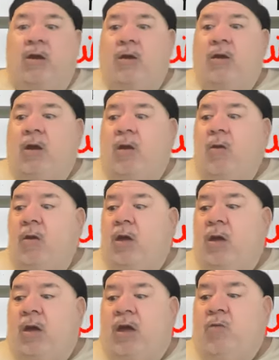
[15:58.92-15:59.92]

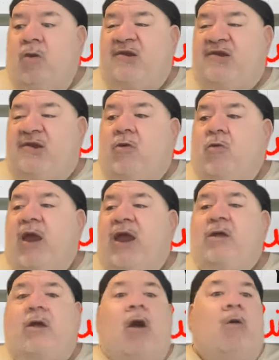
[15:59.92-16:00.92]
He was a
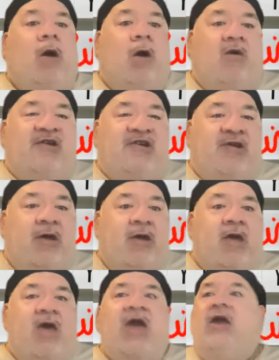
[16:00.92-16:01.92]
great co-host.
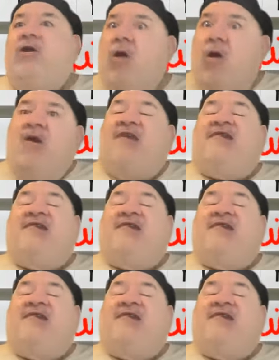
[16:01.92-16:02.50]
He knew his